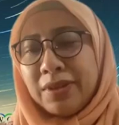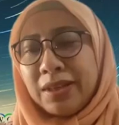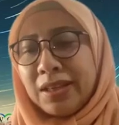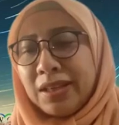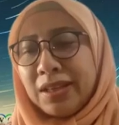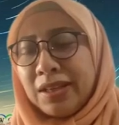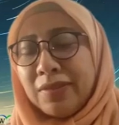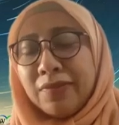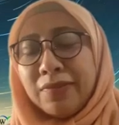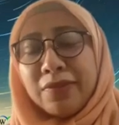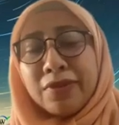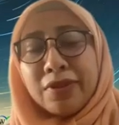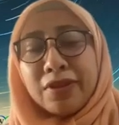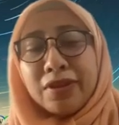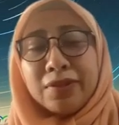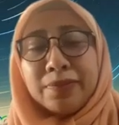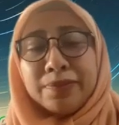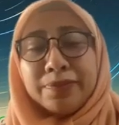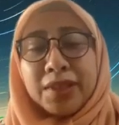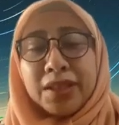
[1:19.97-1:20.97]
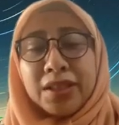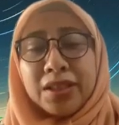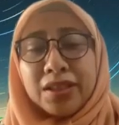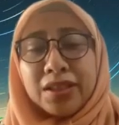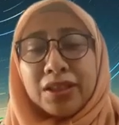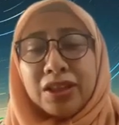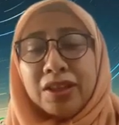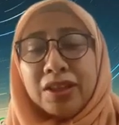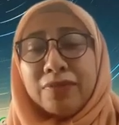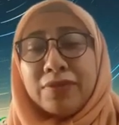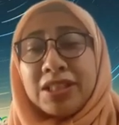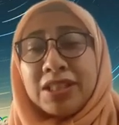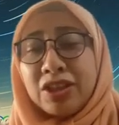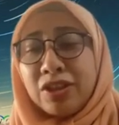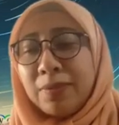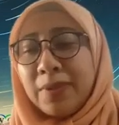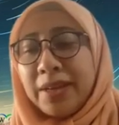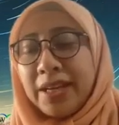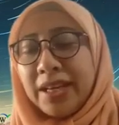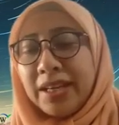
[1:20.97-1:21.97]
I am from
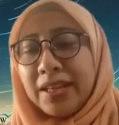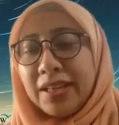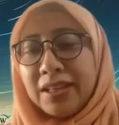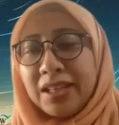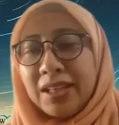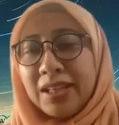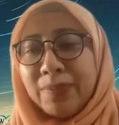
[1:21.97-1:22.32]
University of Malaya,